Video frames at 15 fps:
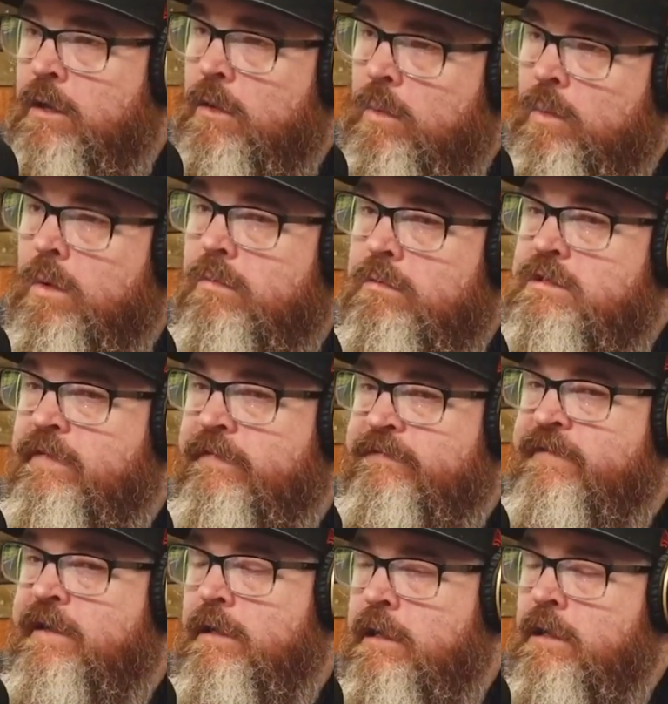What was the
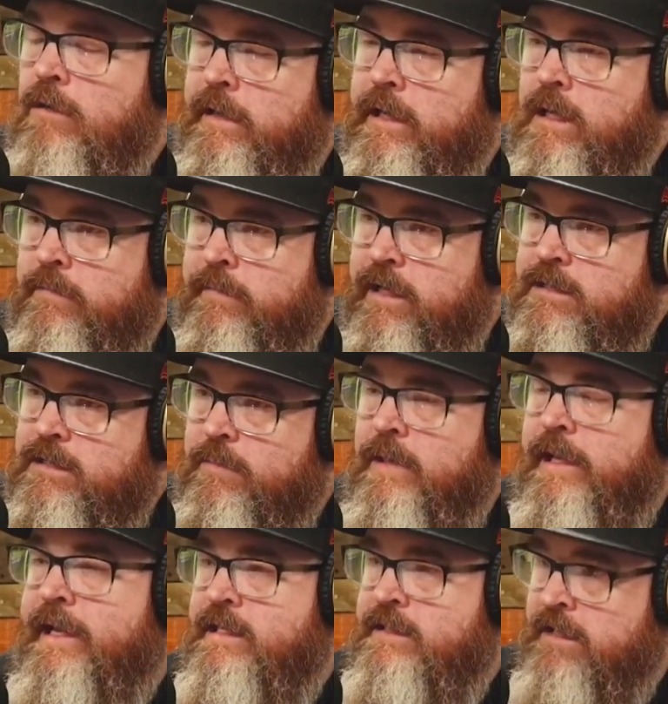feeling like amongst the
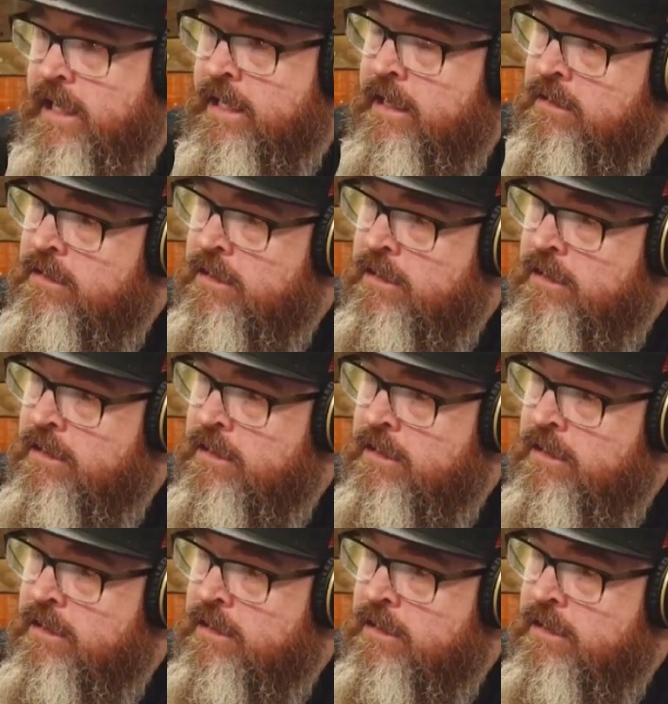players and, and in